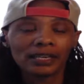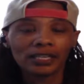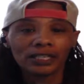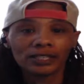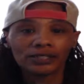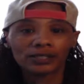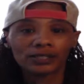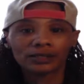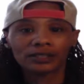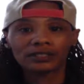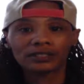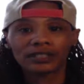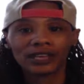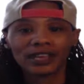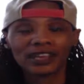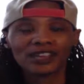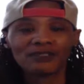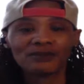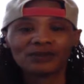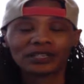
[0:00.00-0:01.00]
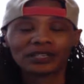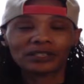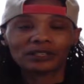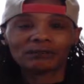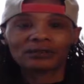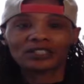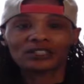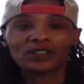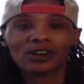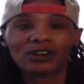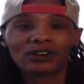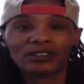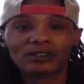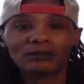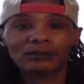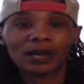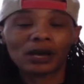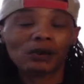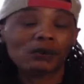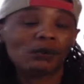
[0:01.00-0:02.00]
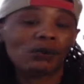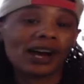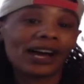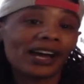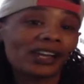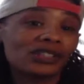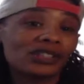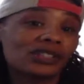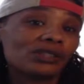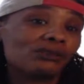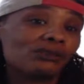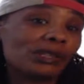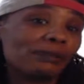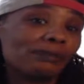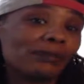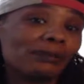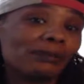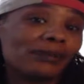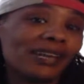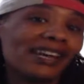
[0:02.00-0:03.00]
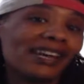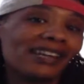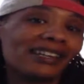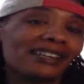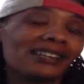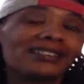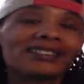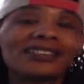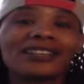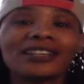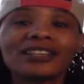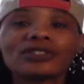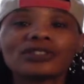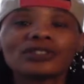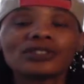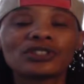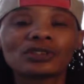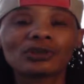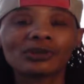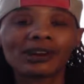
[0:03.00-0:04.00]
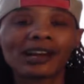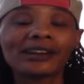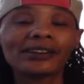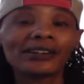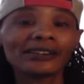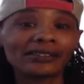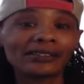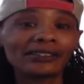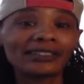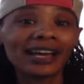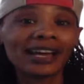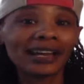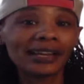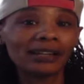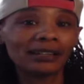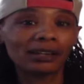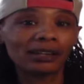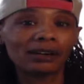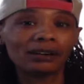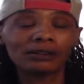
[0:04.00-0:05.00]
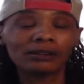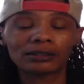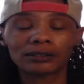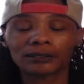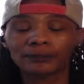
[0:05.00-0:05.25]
So today we're going to be talking about why should we be paying attention to our inner dialogue.